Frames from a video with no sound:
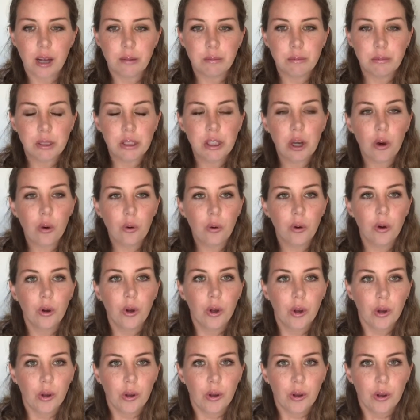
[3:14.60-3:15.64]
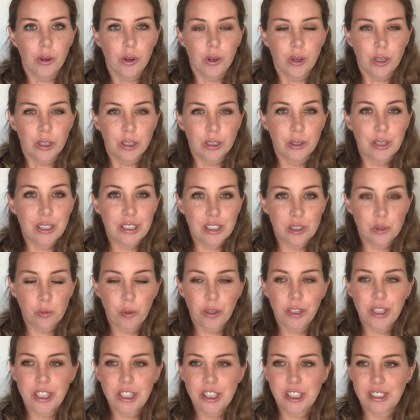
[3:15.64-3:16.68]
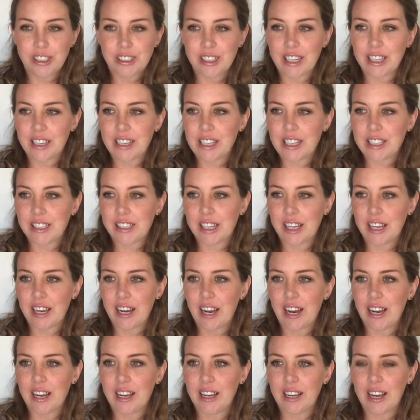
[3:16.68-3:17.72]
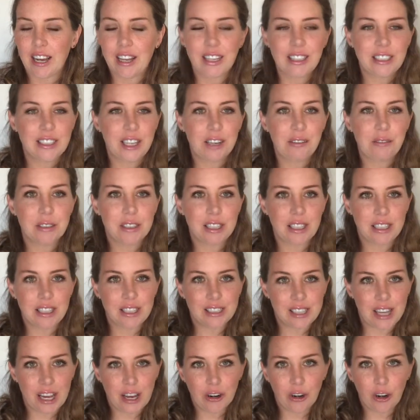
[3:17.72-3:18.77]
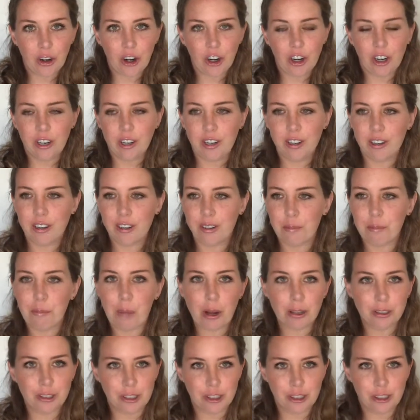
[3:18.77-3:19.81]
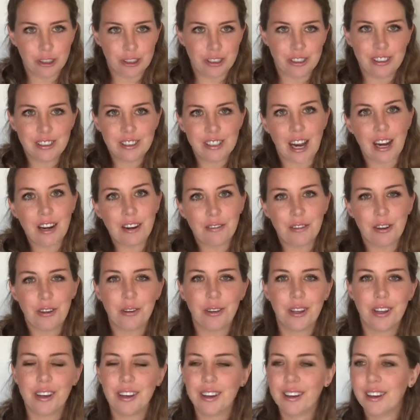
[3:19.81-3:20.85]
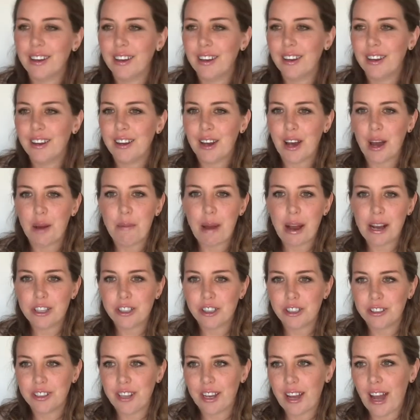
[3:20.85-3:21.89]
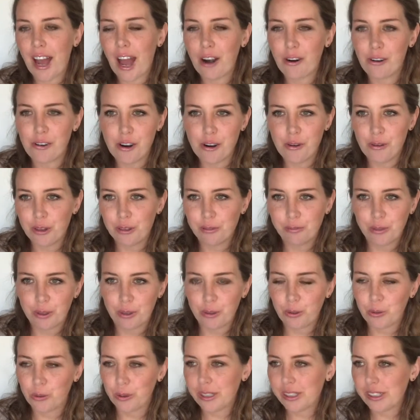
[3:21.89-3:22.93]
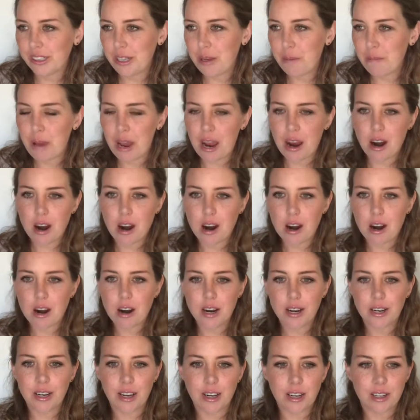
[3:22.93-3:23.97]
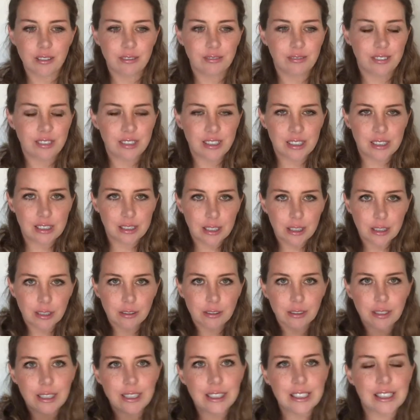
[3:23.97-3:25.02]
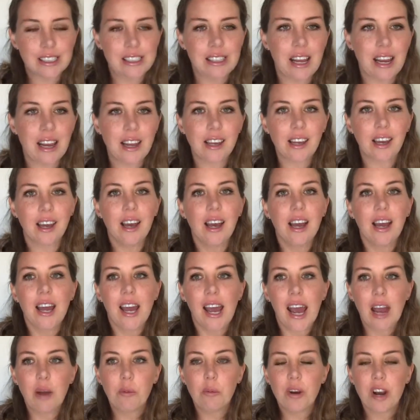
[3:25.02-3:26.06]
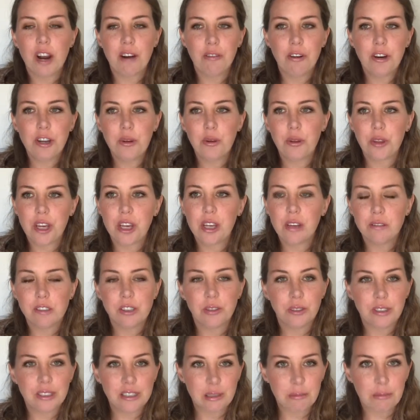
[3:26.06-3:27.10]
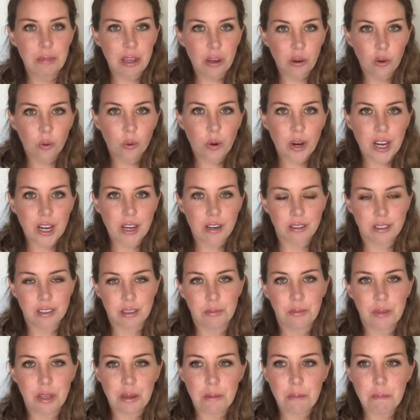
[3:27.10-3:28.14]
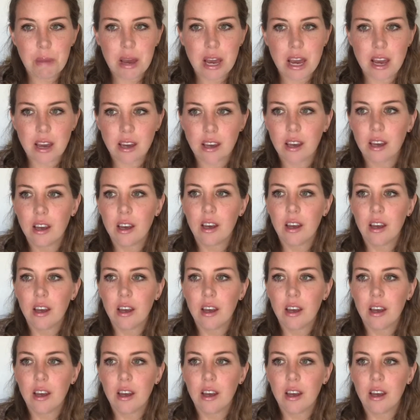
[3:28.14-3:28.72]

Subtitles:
So this is really just like these, I like to think of it like these inner monsters inside of you. Imagine, like, I don't know, a real grizzly bear and a slithery snake. And whenever you think of doing something great or something big,